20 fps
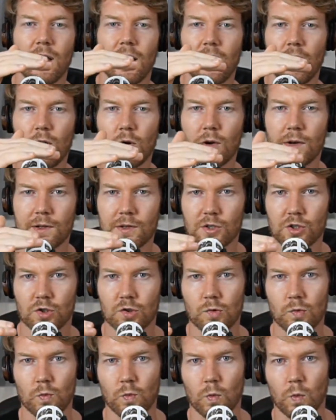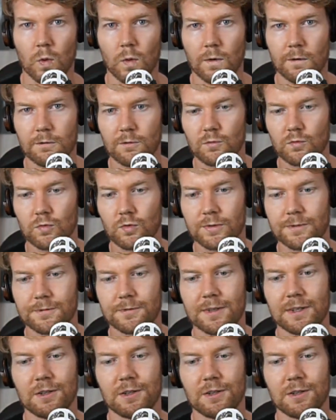hello,